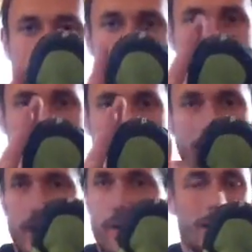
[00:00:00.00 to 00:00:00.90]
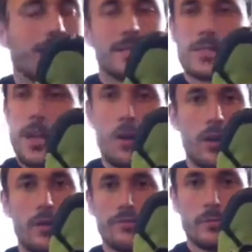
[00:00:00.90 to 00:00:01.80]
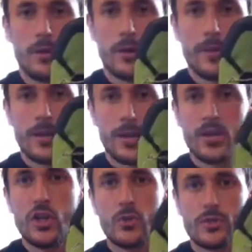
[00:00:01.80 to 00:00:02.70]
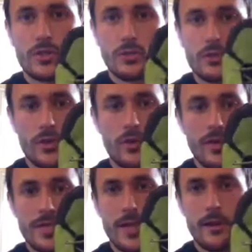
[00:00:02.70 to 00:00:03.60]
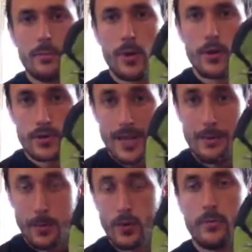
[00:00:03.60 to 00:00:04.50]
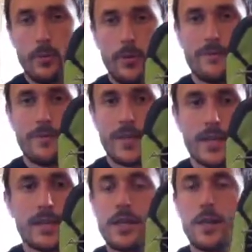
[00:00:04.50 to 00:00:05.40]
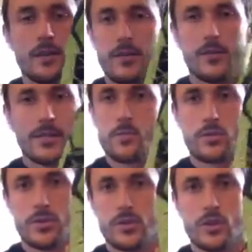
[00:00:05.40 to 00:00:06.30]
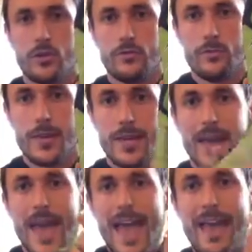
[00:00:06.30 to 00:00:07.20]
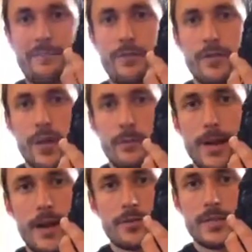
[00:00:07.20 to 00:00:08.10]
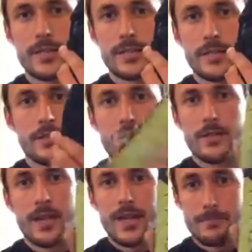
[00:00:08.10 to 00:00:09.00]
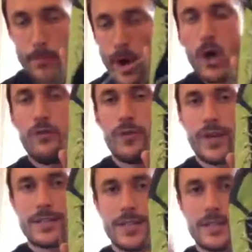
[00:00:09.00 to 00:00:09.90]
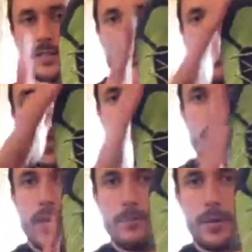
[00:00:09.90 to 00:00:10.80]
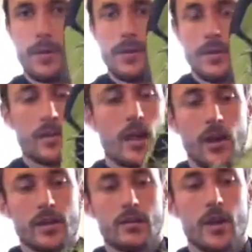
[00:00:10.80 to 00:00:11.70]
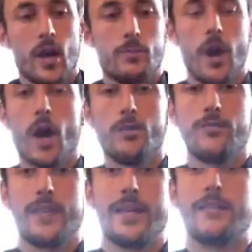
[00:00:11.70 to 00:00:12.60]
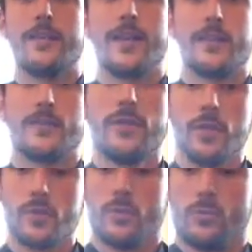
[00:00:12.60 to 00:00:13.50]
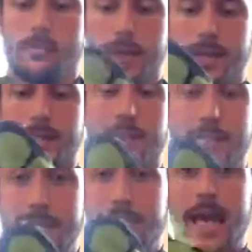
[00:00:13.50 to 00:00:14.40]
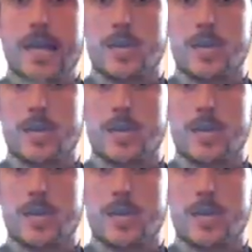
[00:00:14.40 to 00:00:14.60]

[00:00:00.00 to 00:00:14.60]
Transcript: bends my toe in, and it's so uncomfortable. I mean, I knew as soon as I got these out of the box and put them on my feet that this wasn't the shoe for me. Everything about it is perfect except that shape. Now, I don't know, but hopefully Inov-8 in the future will make this exact